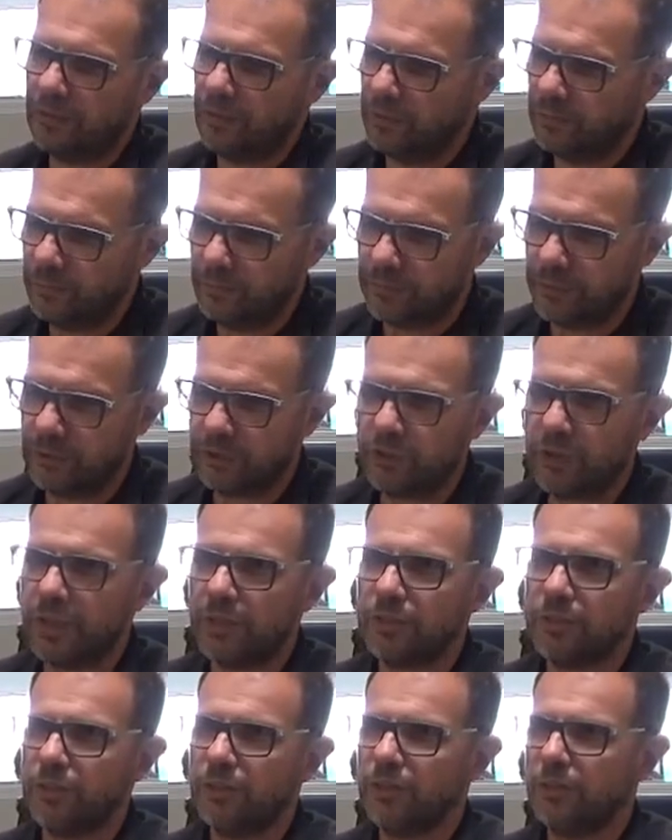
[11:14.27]
of
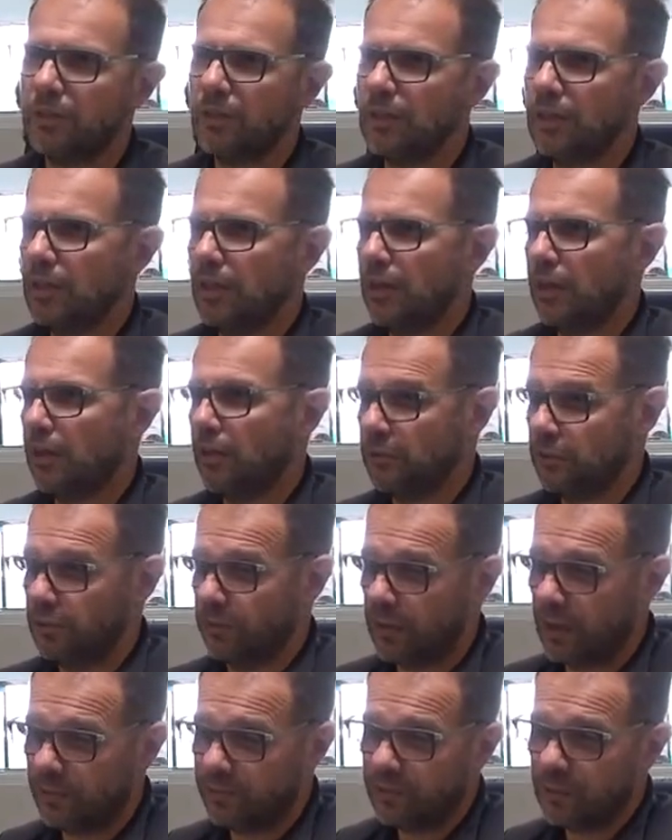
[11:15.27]
projection
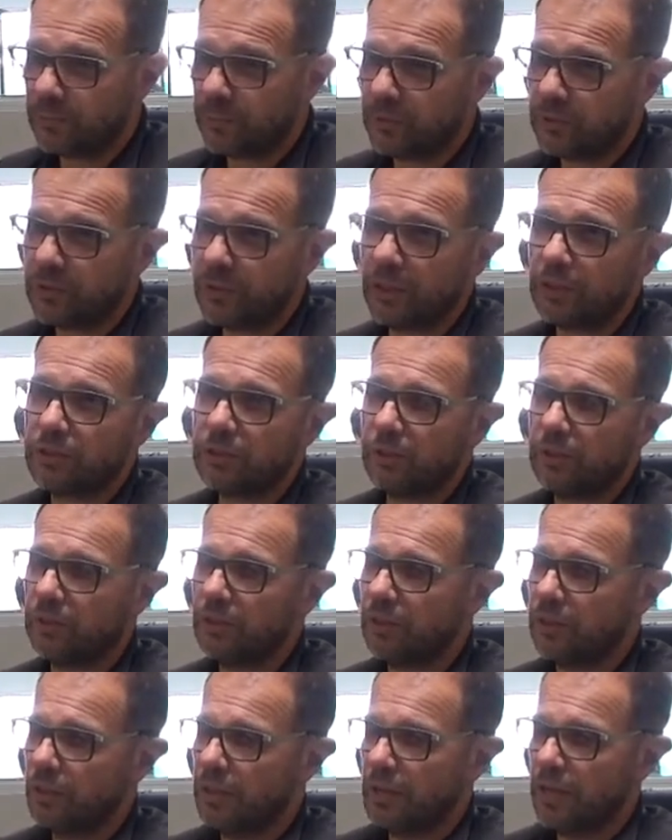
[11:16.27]
orthographic
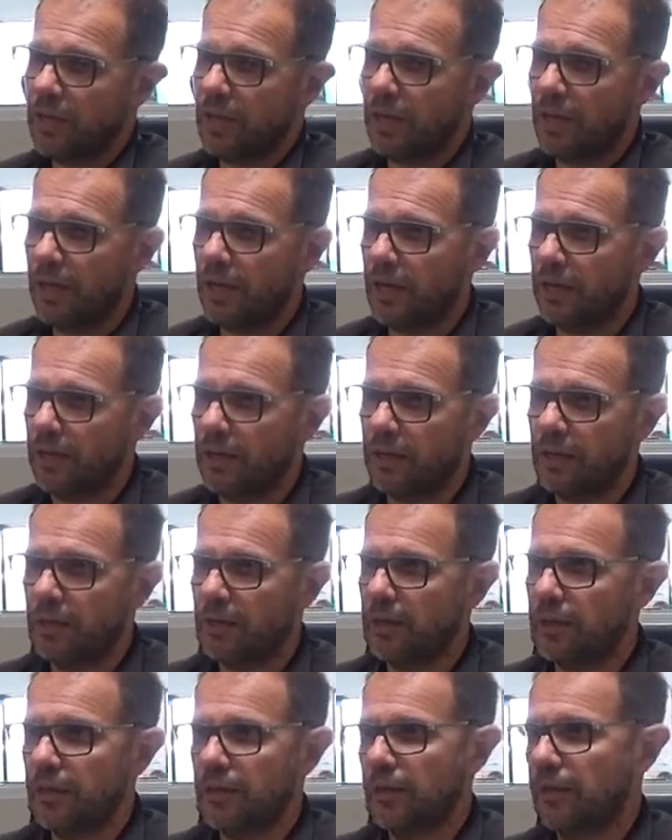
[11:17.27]
projection.
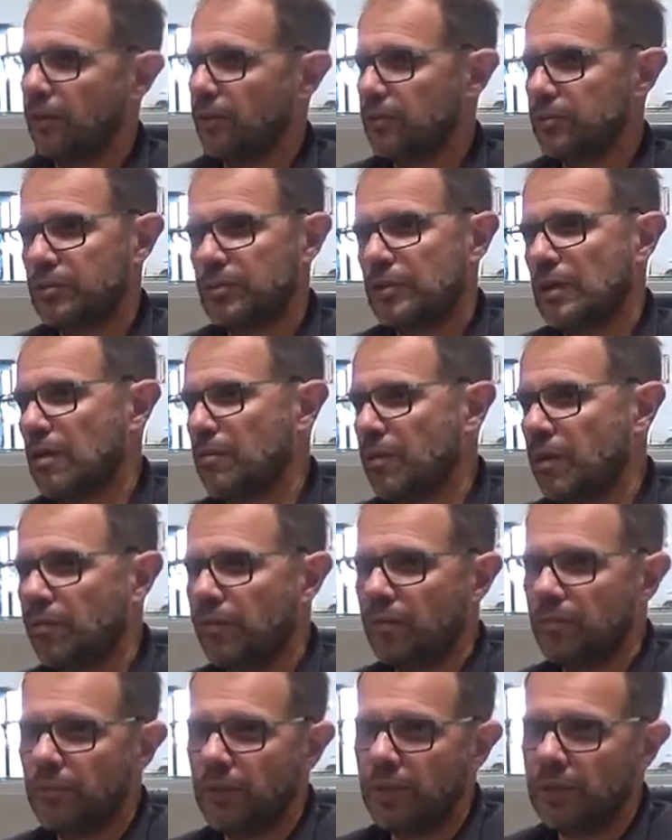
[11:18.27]
Uh, it goes
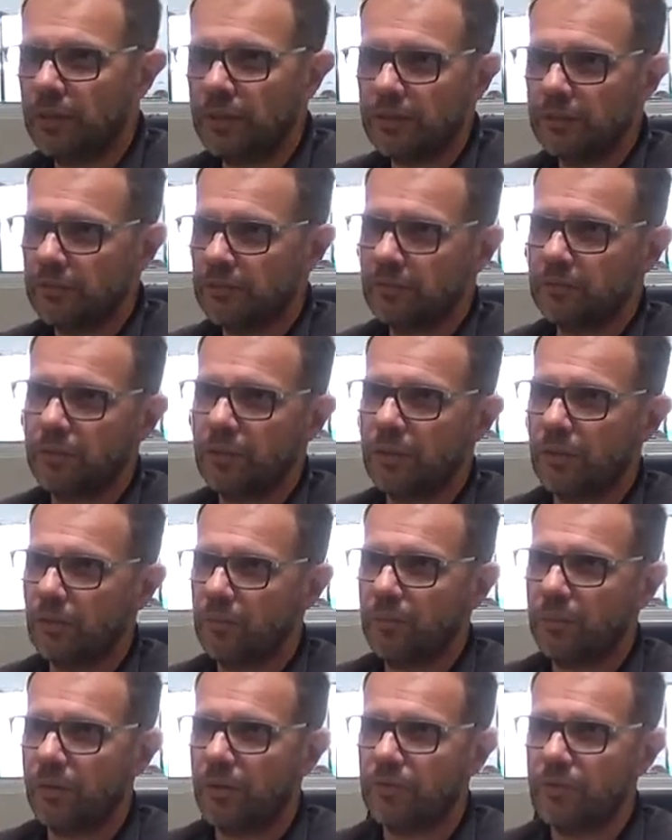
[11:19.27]
above and beyond, you know,
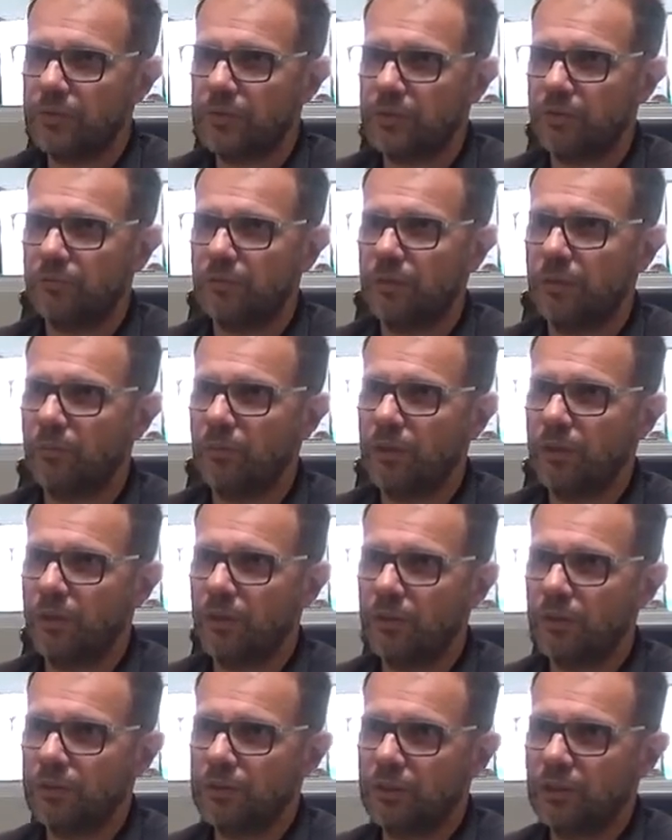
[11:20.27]
problems of
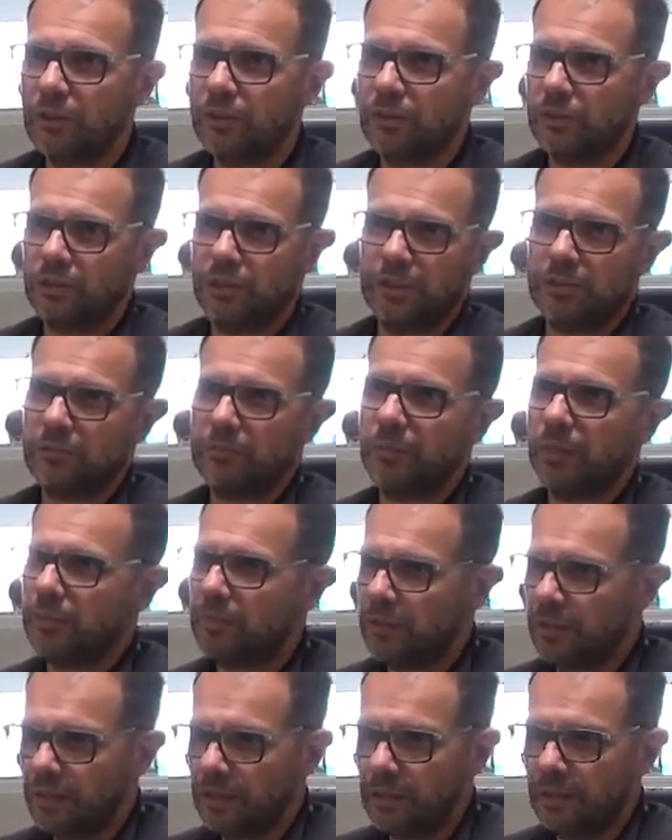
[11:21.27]
phenomenology or just
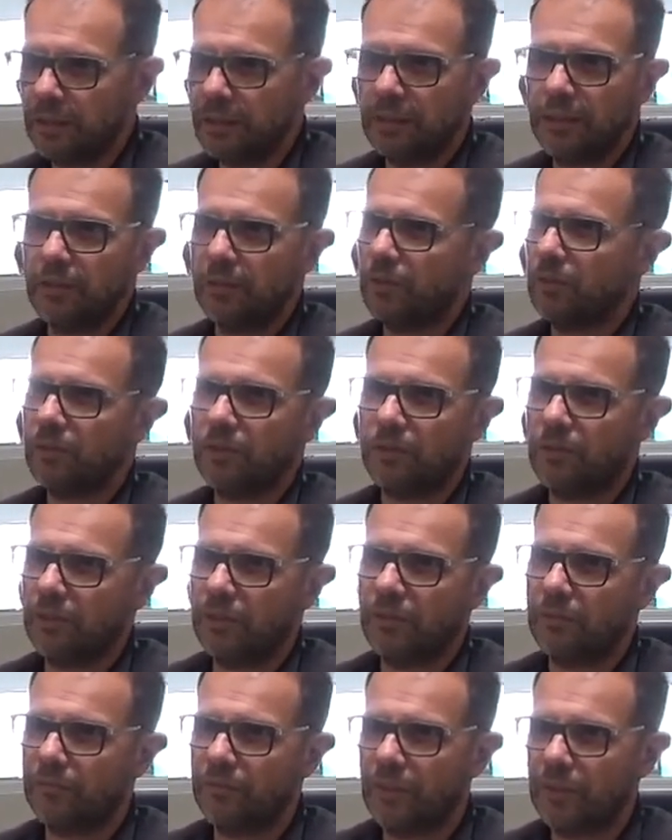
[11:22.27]
material or the
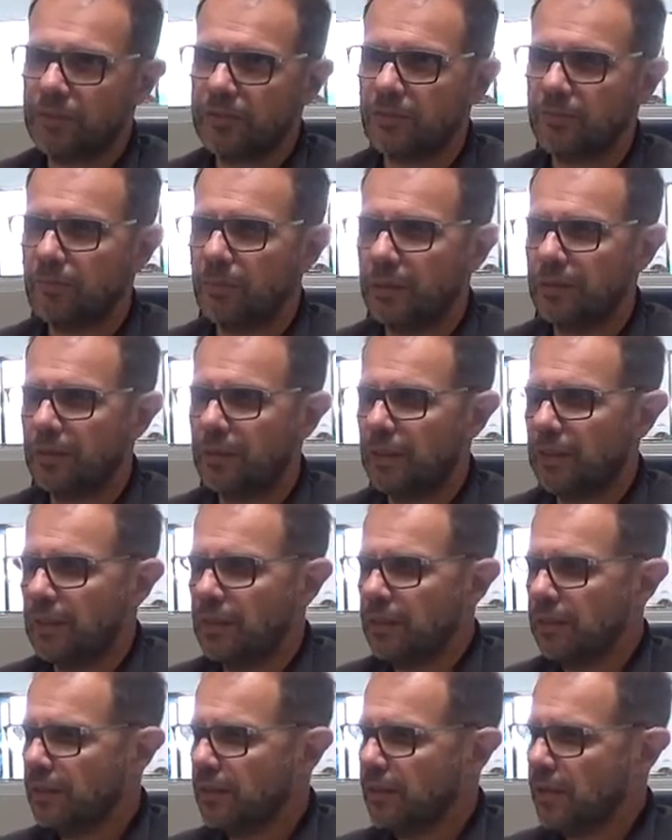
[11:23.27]
effects of
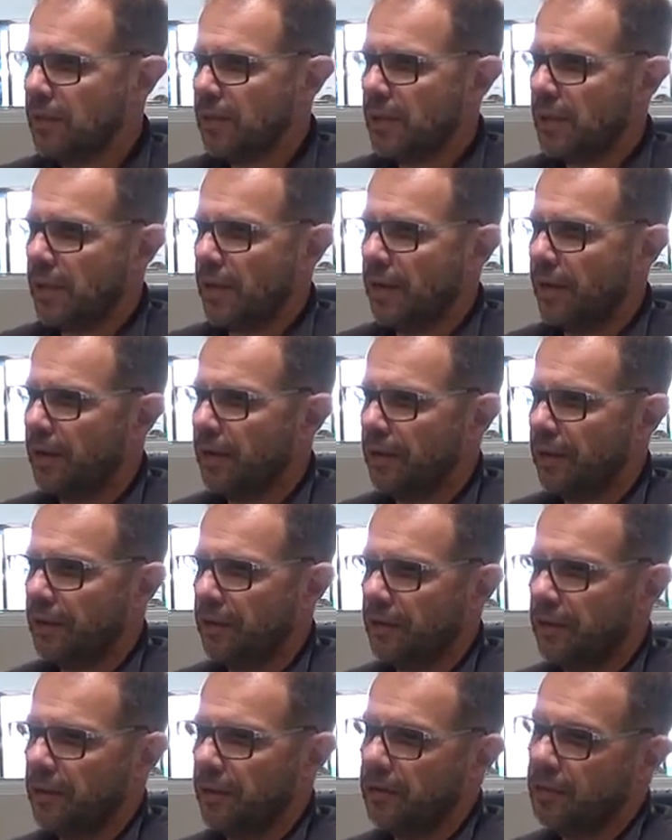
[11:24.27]
material.
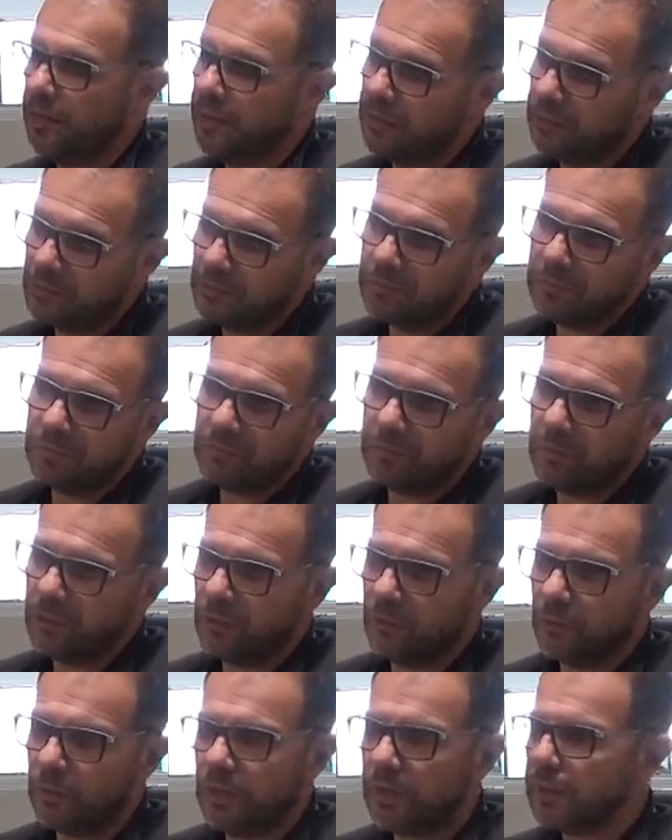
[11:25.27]
Uh, yet, you know,
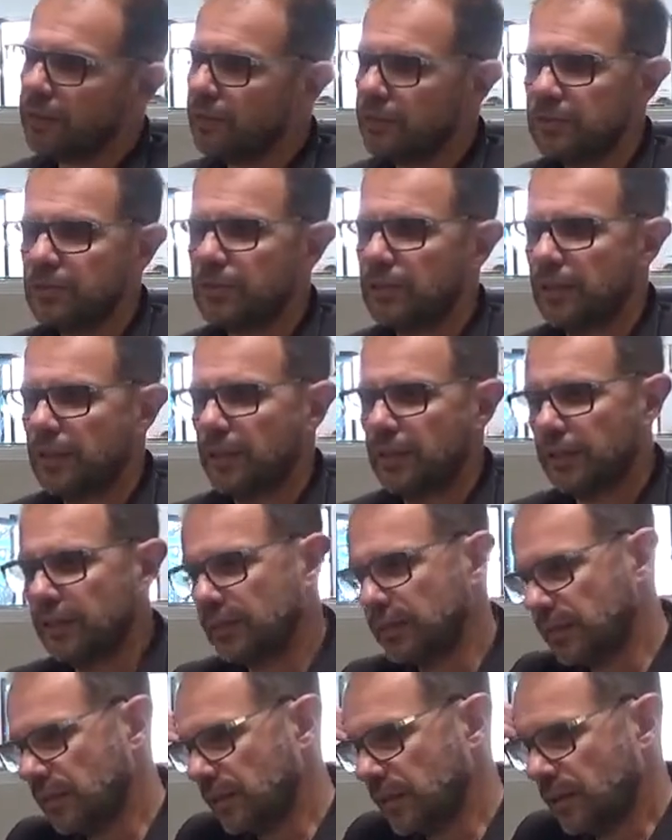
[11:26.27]
we are
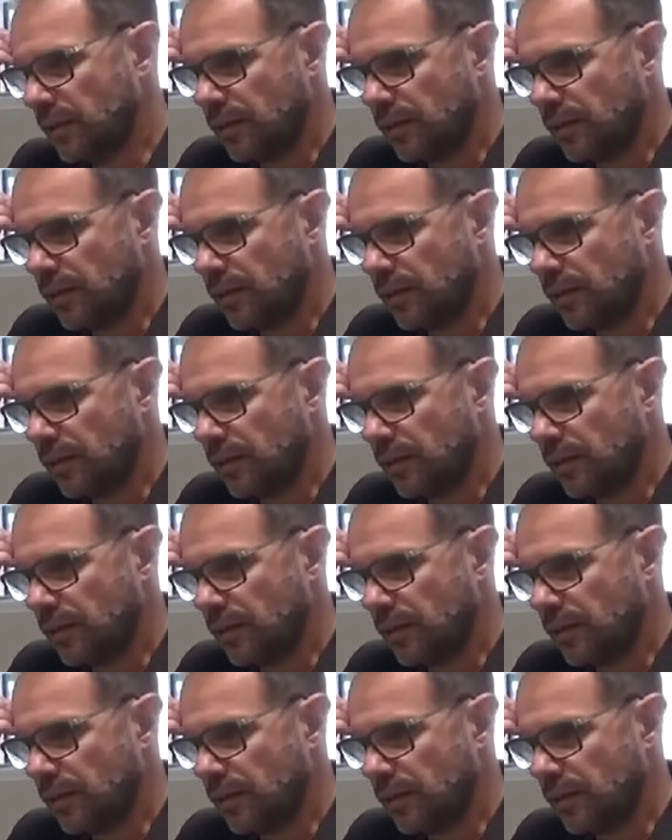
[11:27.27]
concerned,